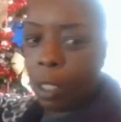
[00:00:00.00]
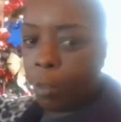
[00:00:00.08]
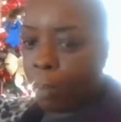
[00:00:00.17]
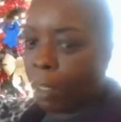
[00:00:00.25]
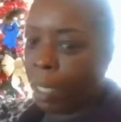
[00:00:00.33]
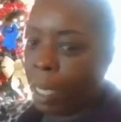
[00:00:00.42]

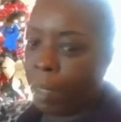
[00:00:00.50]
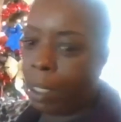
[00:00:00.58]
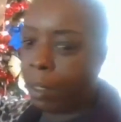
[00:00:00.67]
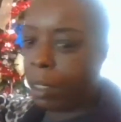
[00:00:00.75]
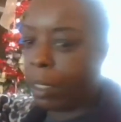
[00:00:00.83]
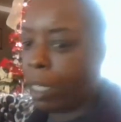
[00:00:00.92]
everybody had
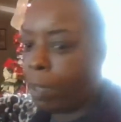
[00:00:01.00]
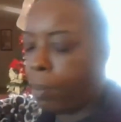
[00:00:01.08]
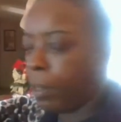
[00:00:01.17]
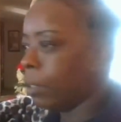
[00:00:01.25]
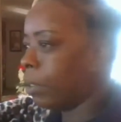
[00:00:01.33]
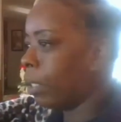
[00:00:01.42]
that day off
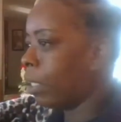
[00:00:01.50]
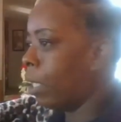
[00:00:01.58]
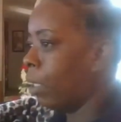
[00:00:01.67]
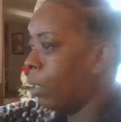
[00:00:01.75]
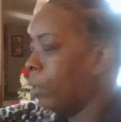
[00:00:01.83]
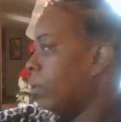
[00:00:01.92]
because they
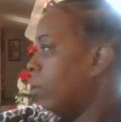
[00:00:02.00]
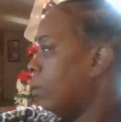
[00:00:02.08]
call it